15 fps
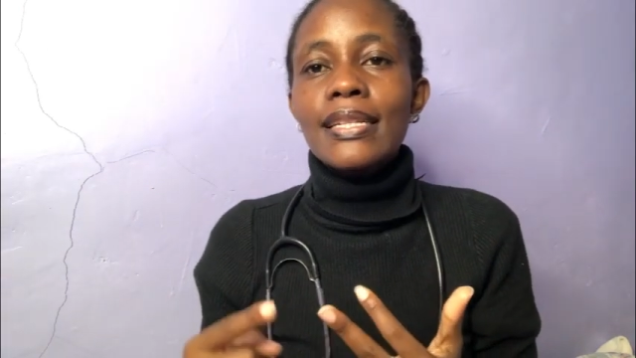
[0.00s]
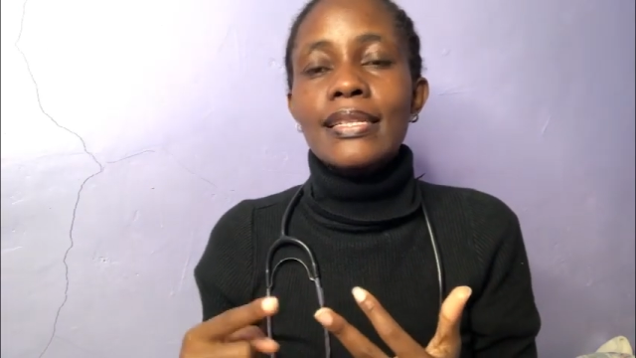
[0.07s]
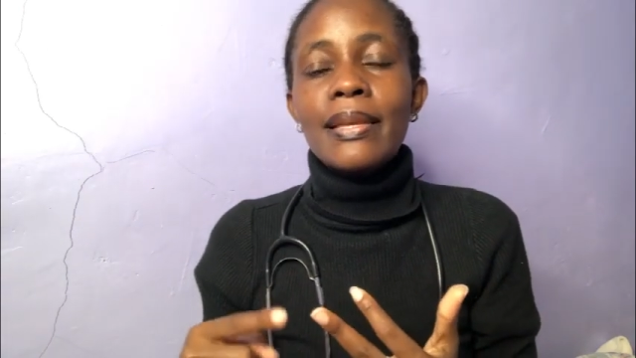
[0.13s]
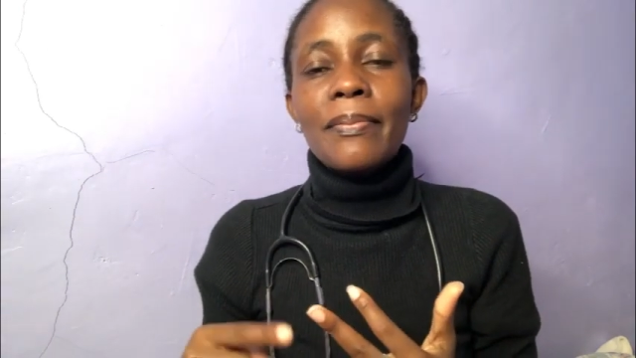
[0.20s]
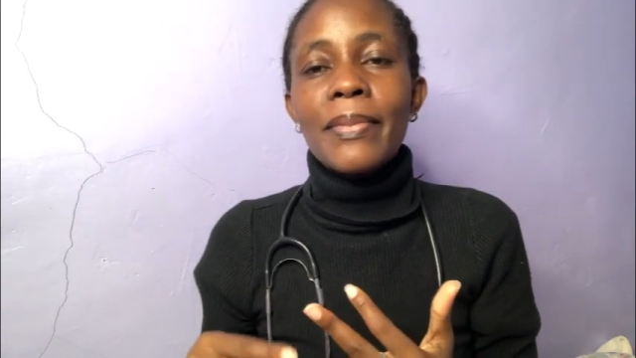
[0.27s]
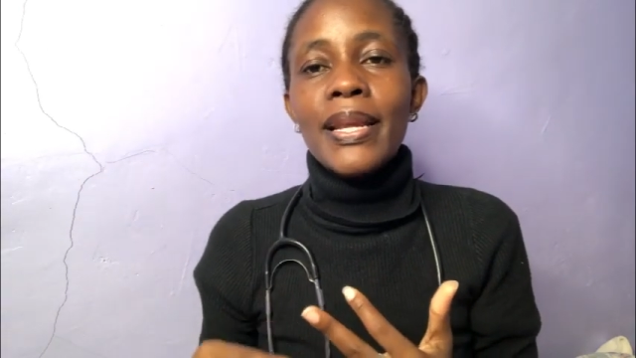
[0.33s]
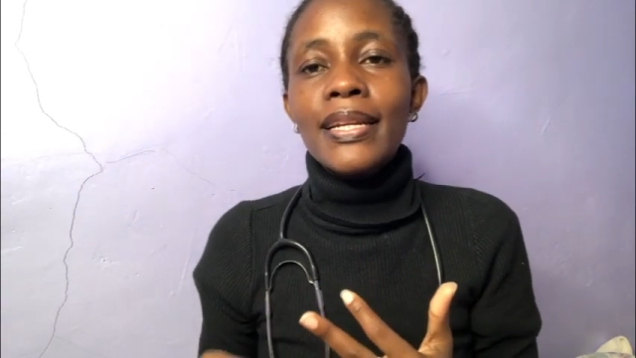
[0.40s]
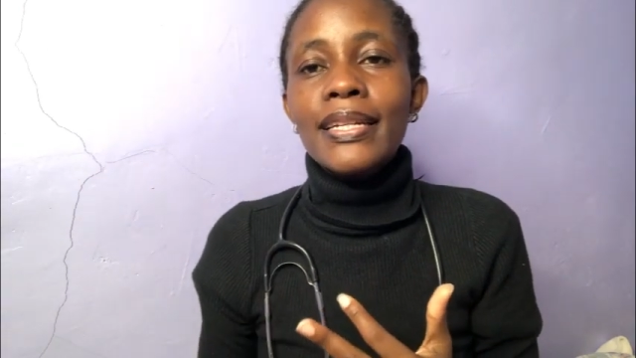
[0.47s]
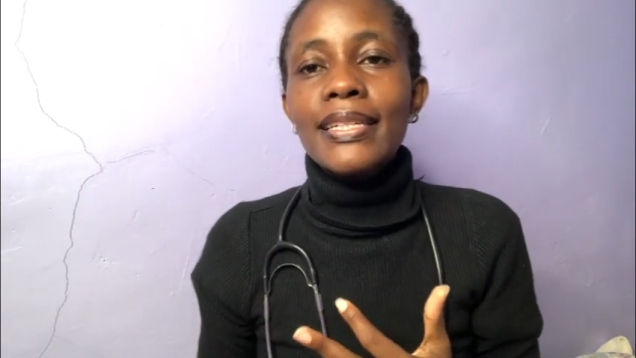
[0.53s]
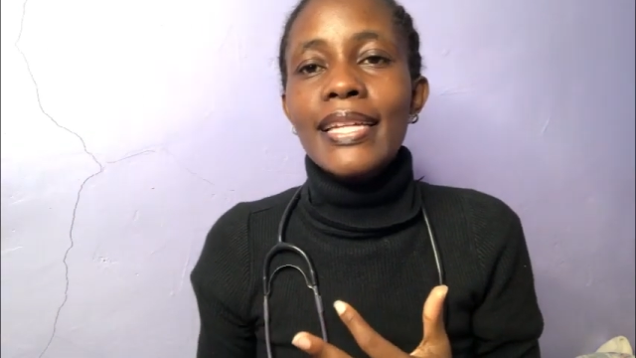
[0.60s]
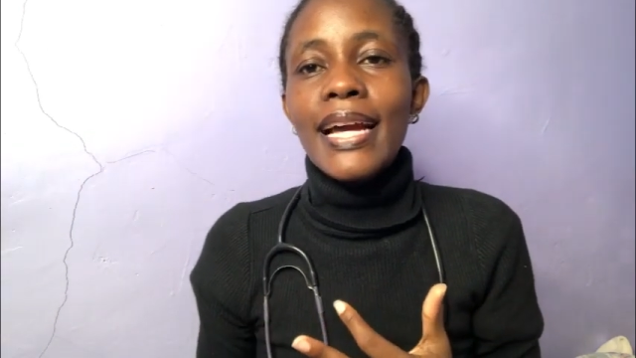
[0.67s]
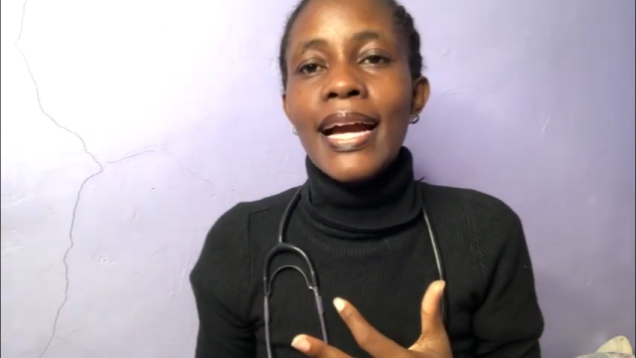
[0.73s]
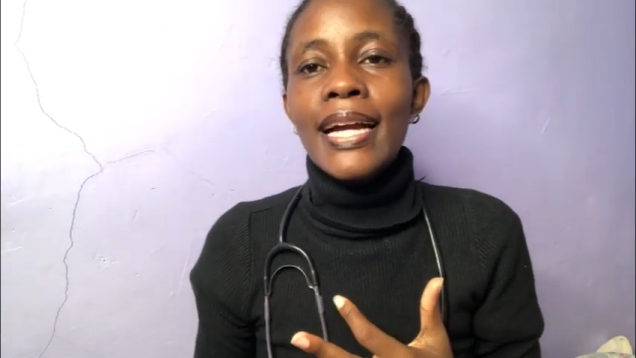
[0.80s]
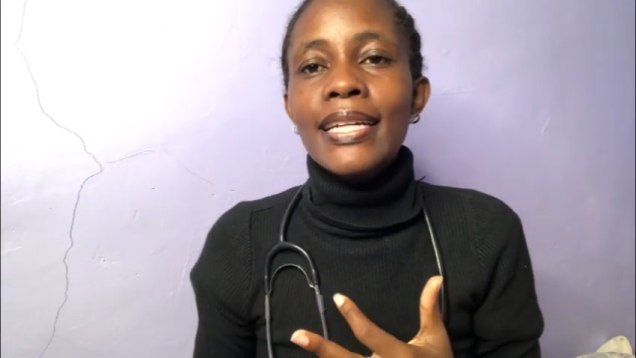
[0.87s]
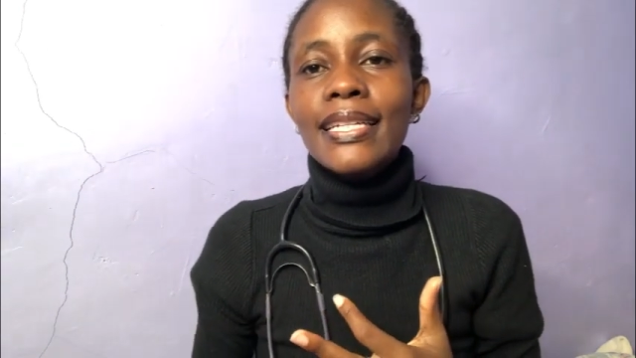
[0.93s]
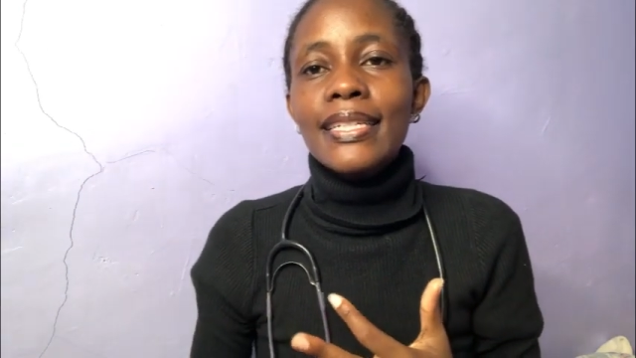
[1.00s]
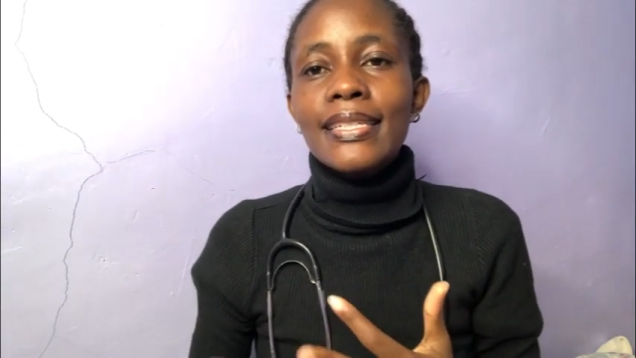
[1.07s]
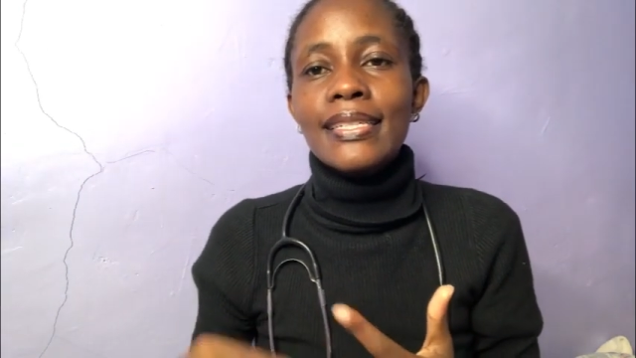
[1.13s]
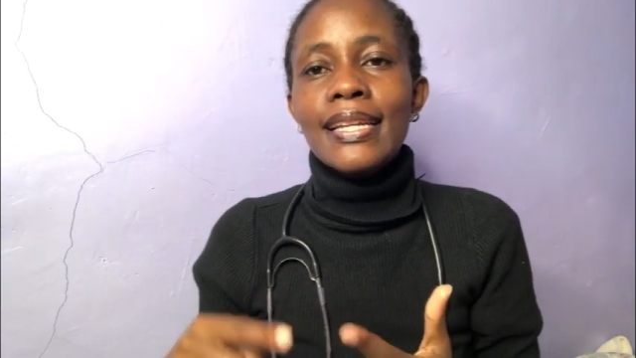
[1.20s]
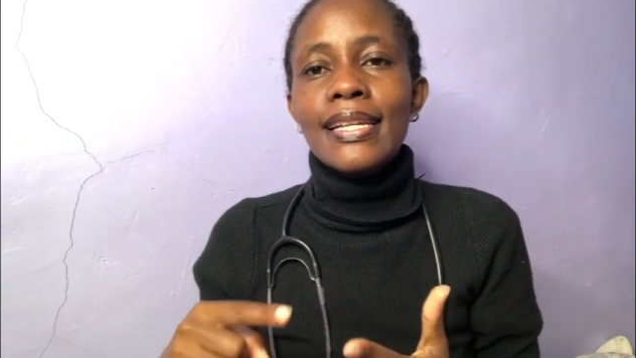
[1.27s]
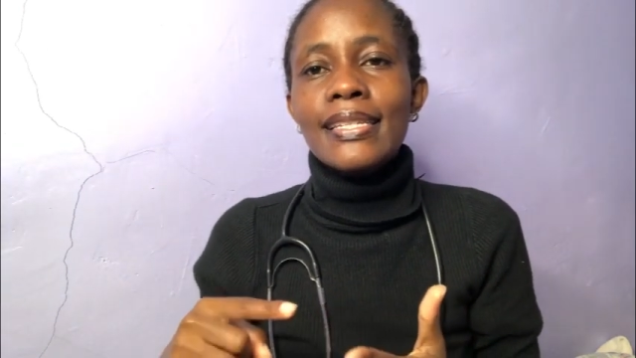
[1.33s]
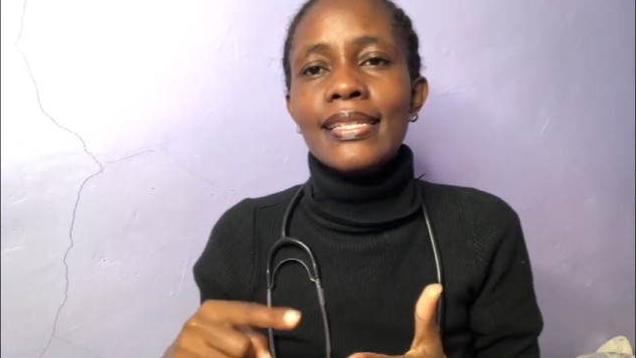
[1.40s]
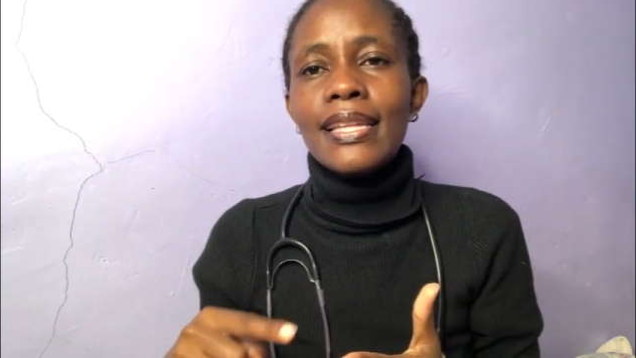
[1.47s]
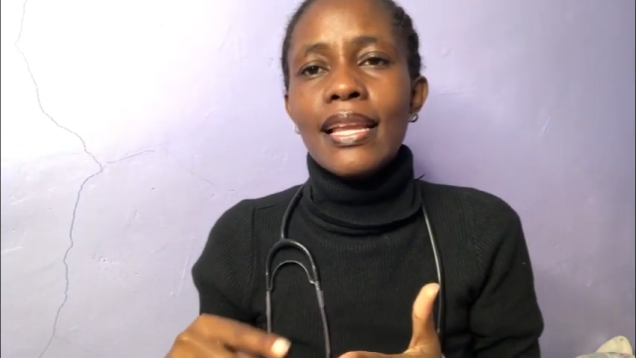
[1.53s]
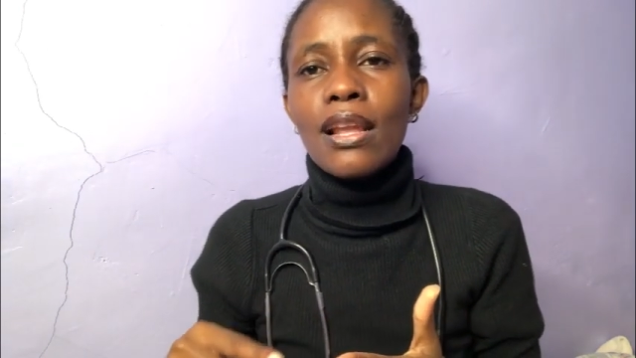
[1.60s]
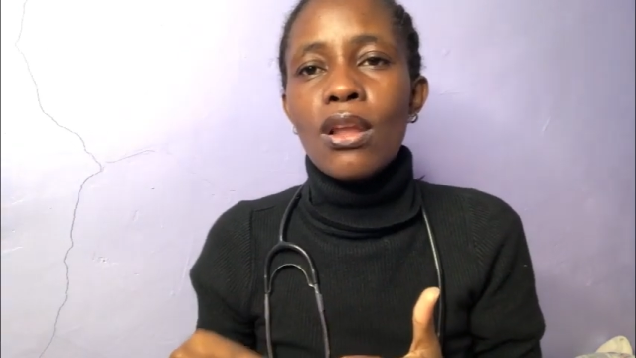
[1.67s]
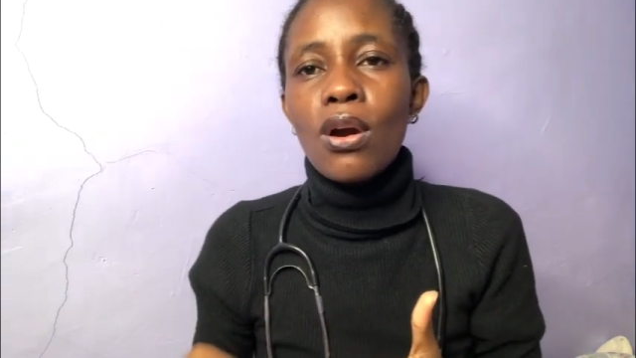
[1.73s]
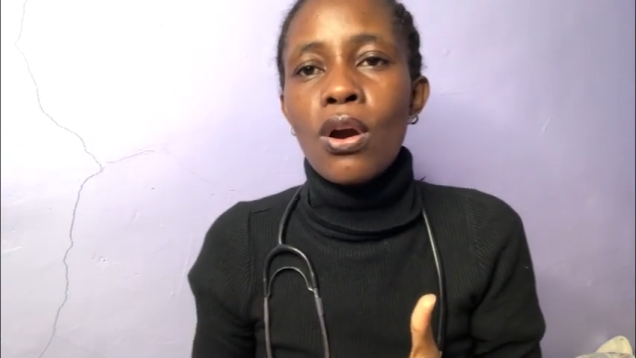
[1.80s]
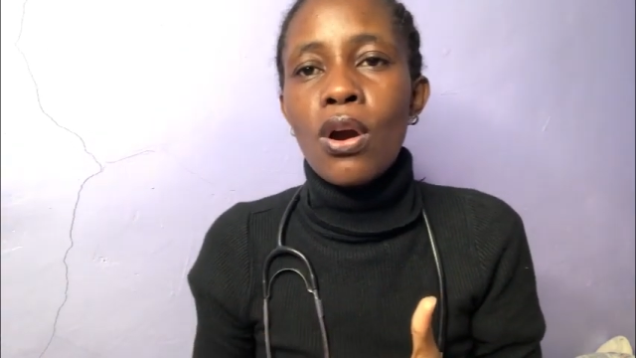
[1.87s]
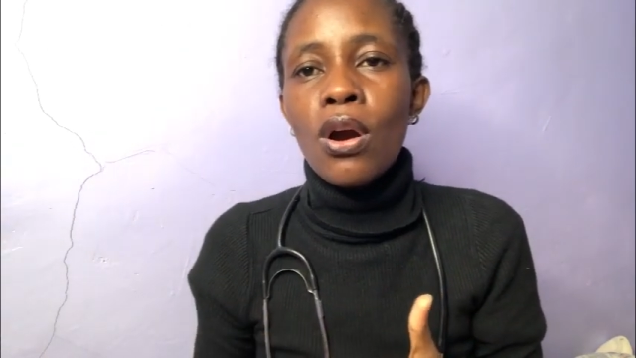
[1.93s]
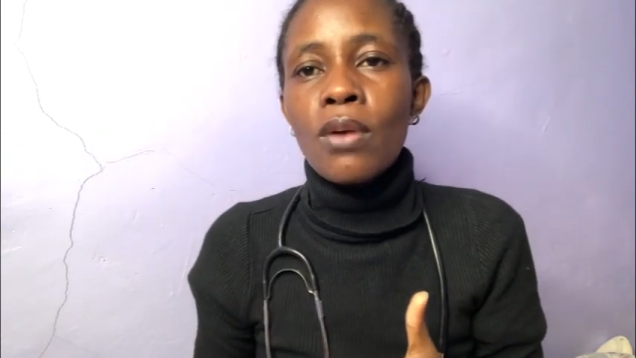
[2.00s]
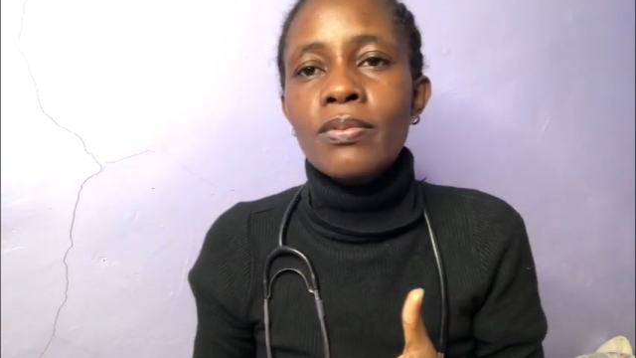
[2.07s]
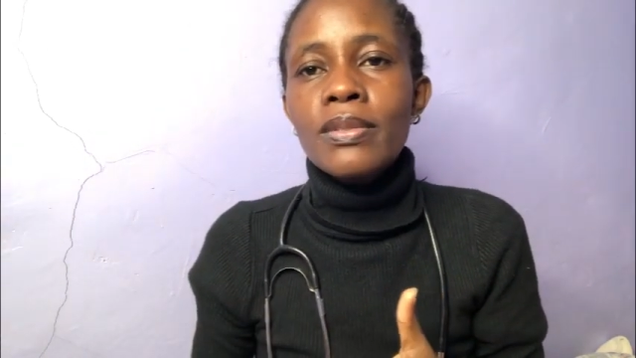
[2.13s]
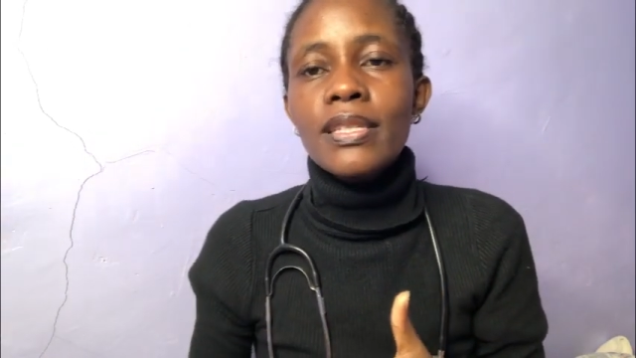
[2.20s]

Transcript: the milk duct, it has the lobes,